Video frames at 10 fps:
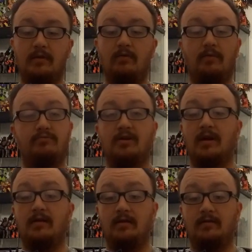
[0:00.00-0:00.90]
We rub
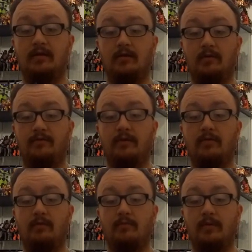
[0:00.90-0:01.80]
sign that, you know, if we
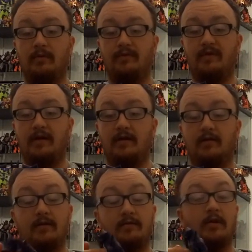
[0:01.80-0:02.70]
rub we will find
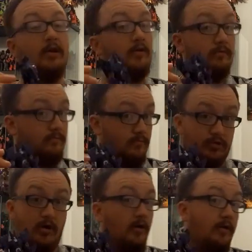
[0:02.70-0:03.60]
out that,
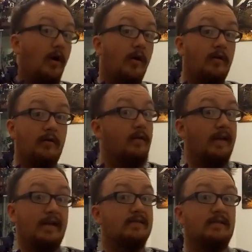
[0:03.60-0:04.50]
shock and horror,
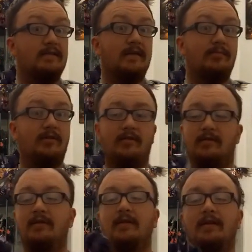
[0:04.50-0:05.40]
he is a
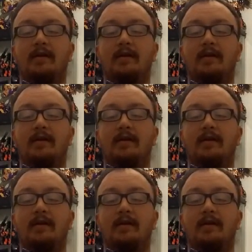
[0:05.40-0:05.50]
Decepticon.